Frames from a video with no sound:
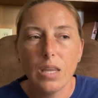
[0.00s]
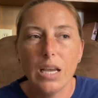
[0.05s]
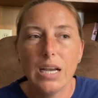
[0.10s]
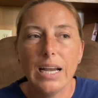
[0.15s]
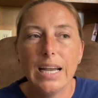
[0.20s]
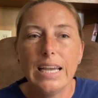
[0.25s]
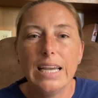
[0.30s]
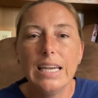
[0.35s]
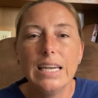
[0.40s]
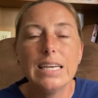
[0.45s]

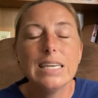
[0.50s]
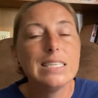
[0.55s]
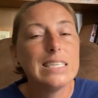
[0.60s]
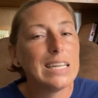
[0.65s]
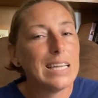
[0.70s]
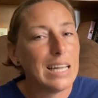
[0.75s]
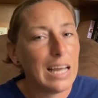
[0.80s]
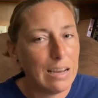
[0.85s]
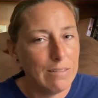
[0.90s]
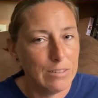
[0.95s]
He is
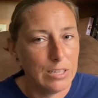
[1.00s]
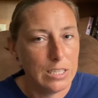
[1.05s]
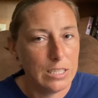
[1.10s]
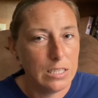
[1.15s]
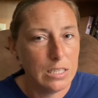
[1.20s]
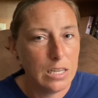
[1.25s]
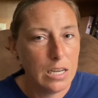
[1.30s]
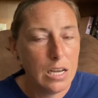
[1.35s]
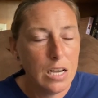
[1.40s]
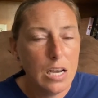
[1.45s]
11,
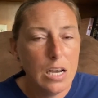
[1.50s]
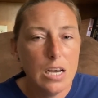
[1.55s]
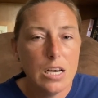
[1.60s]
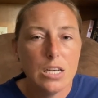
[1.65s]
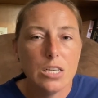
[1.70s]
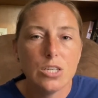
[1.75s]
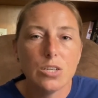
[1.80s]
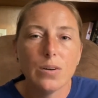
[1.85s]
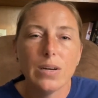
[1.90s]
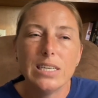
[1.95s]

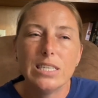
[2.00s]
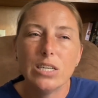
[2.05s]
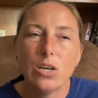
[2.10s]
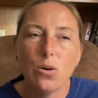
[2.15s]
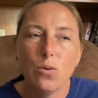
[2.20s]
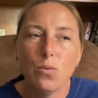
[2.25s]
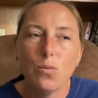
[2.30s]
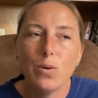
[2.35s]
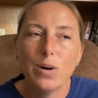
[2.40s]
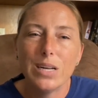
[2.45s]
so I
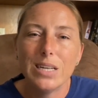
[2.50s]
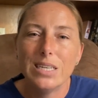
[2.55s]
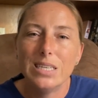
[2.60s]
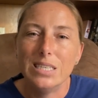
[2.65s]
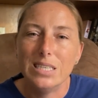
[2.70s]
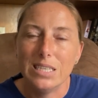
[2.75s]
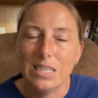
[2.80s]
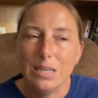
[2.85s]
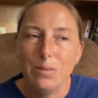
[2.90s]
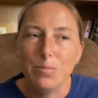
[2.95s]
don't want to
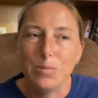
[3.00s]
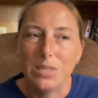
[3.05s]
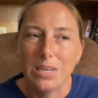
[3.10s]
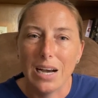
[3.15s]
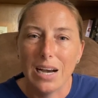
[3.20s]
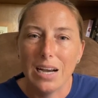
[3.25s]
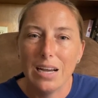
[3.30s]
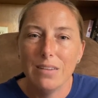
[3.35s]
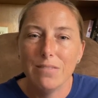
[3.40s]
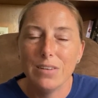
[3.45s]
deep
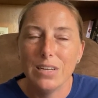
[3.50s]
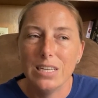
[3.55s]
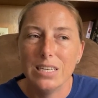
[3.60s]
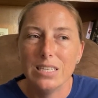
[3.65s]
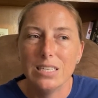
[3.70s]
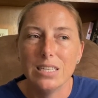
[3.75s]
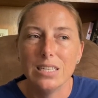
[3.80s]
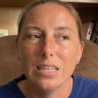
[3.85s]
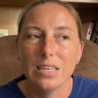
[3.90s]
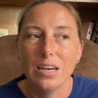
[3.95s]
dive
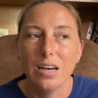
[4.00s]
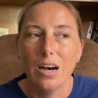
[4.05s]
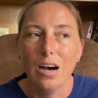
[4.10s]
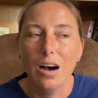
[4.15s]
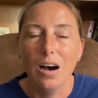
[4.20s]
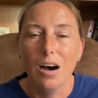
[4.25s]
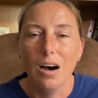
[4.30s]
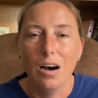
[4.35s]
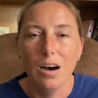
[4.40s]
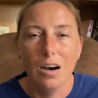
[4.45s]
into the
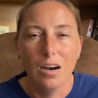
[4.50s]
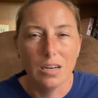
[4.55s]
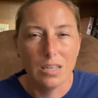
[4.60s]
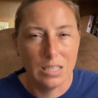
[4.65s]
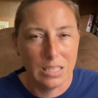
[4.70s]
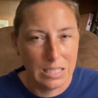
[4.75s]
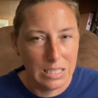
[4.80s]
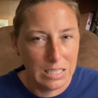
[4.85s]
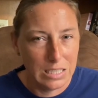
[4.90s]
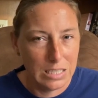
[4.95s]

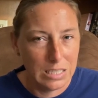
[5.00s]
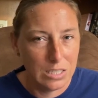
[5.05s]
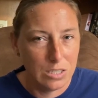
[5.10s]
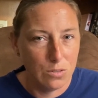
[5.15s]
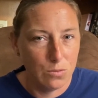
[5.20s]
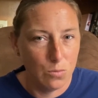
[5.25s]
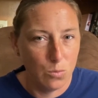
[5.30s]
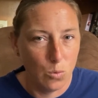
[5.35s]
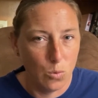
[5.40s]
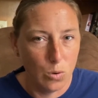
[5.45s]
ugliness
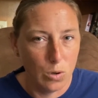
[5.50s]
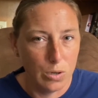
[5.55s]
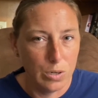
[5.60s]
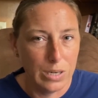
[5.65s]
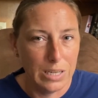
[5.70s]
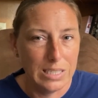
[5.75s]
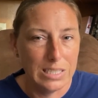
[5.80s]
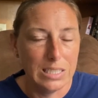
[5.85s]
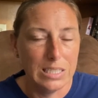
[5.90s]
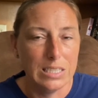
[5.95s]
of war
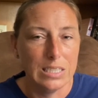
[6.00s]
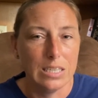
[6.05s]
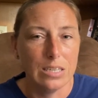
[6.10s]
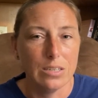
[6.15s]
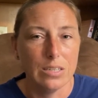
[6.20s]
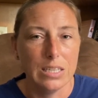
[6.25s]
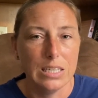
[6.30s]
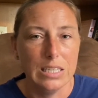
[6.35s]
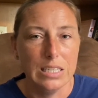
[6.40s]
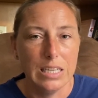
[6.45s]

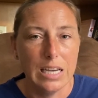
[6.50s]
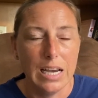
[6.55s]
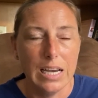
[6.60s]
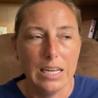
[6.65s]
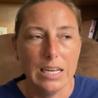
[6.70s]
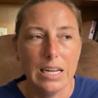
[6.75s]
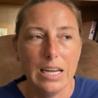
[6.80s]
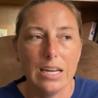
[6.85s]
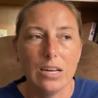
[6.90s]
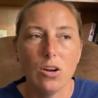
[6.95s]
necessarily yet
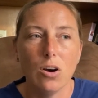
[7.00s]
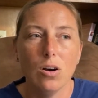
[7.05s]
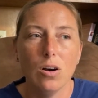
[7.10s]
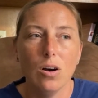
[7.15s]
and